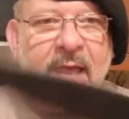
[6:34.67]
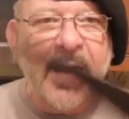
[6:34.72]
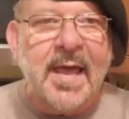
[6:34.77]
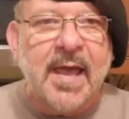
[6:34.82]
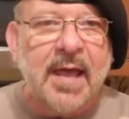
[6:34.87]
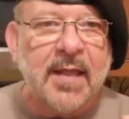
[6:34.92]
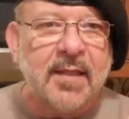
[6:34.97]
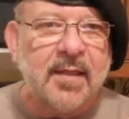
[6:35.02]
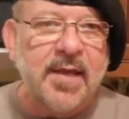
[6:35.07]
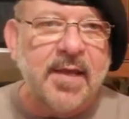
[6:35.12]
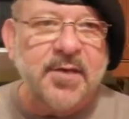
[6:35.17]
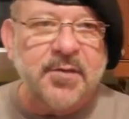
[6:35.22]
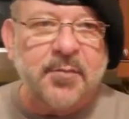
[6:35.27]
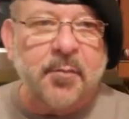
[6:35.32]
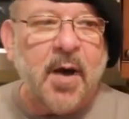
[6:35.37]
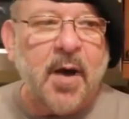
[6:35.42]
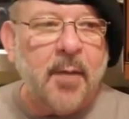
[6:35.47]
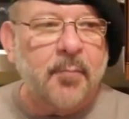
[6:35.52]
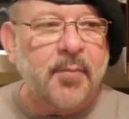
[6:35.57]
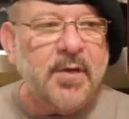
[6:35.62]
And these
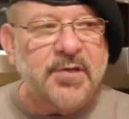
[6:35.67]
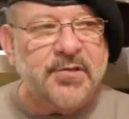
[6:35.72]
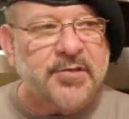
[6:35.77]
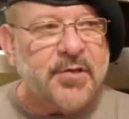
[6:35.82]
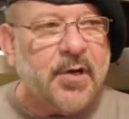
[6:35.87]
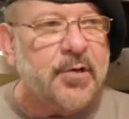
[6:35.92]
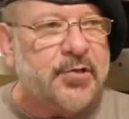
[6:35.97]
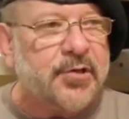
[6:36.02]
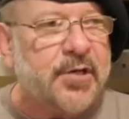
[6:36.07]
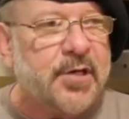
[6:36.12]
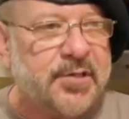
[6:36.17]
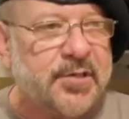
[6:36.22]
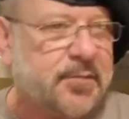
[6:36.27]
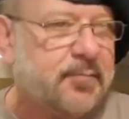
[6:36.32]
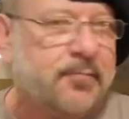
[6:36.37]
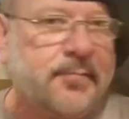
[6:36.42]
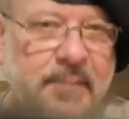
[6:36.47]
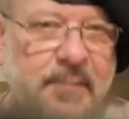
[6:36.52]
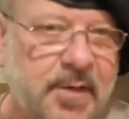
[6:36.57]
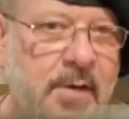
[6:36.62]
puppies are just,
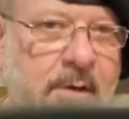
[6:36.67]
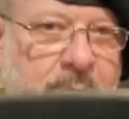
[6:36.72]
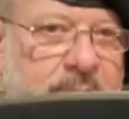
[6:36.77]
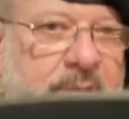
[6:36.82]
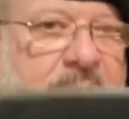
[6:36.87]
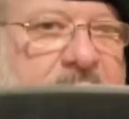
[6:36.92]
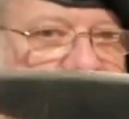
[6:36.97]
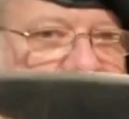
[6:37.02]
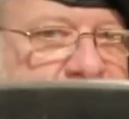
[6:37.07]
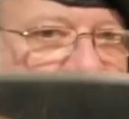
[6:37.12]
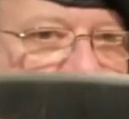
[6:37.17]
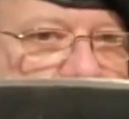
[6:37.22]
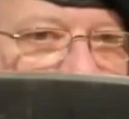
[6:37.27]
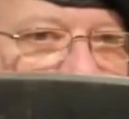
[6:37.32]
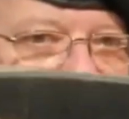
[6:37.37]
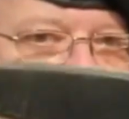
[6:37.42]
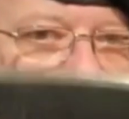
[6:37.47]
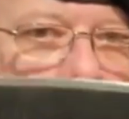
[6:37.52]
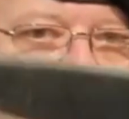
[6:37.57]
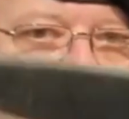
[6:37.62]
decently
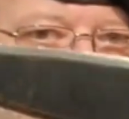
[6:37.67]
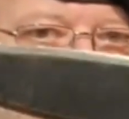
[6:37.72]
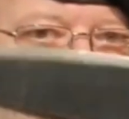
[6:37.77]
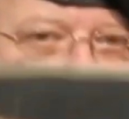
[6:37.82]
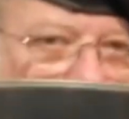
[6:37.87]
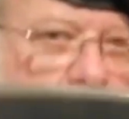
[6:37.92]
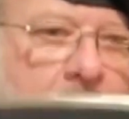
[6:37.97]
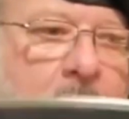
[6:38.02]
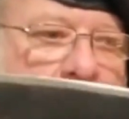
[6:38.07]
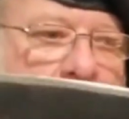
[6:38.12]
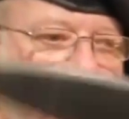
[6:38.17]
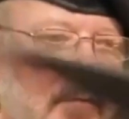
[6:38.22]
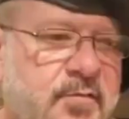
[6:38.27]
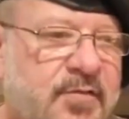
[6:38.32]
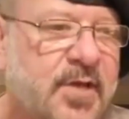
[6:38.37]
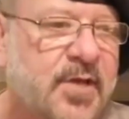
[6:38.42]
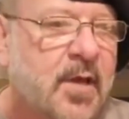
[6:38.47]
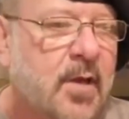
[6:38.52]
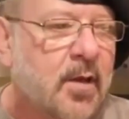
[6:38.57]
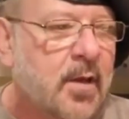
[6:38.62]
long knives,
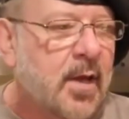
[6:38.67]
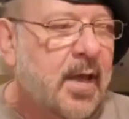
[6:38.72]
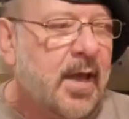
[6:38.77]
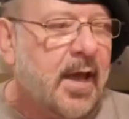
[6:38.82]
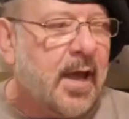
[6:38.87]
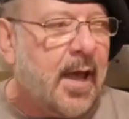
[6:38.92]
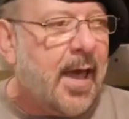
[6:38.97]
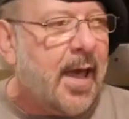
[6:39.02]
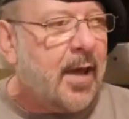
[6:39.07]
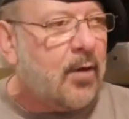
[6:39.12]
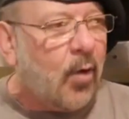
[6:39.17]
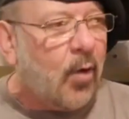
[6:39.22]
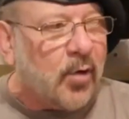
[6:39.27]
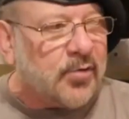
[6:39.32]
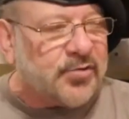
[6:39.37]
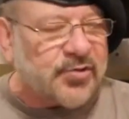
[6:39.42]
and also